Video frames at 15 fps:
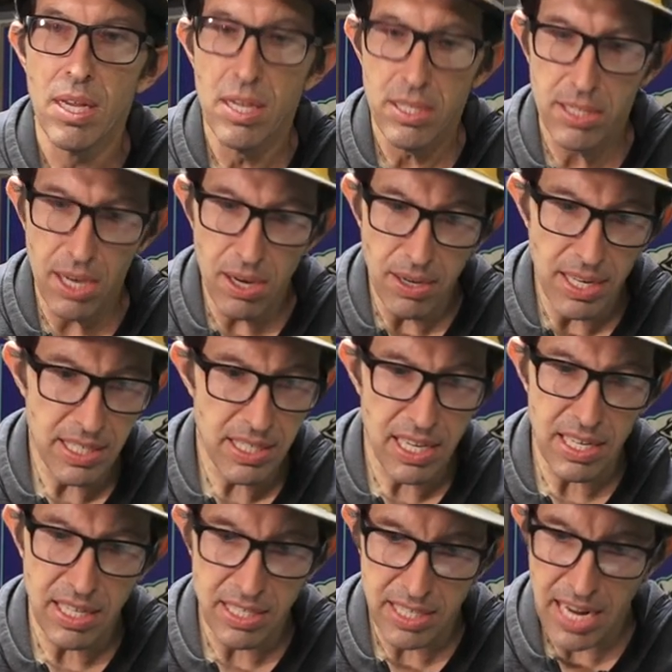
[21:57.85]
So let's
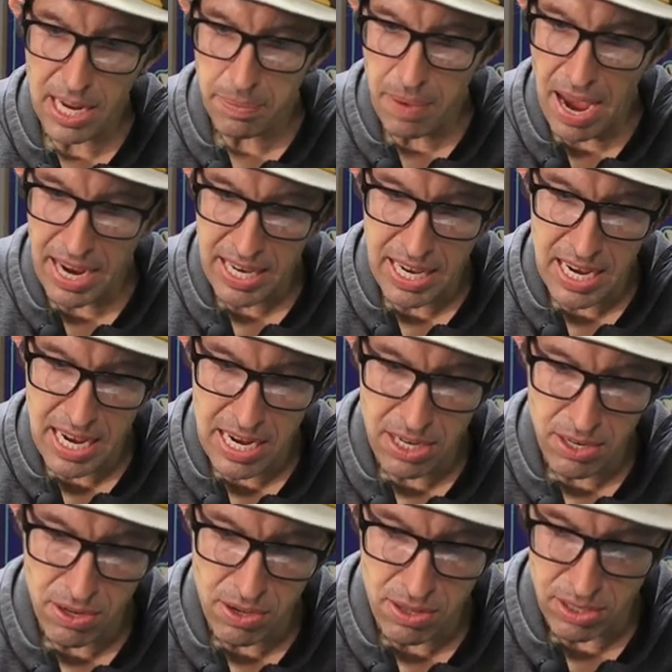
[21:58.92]
get this tank back
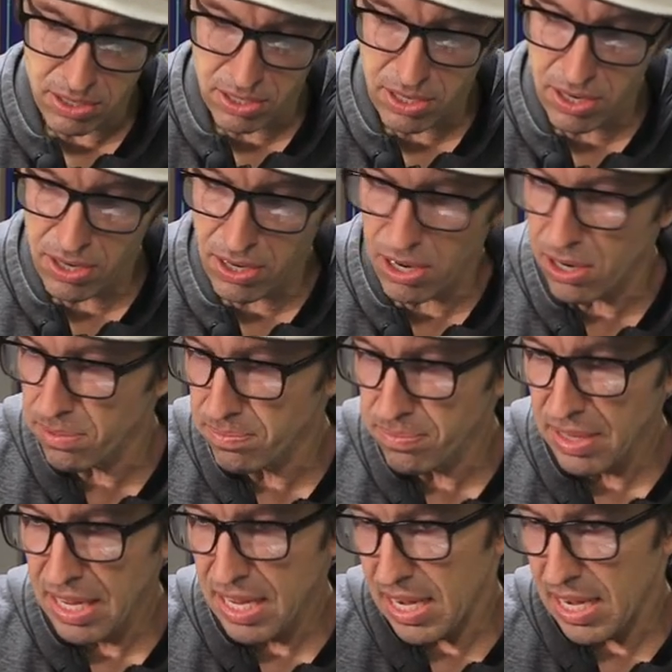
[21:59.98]
into the scooter.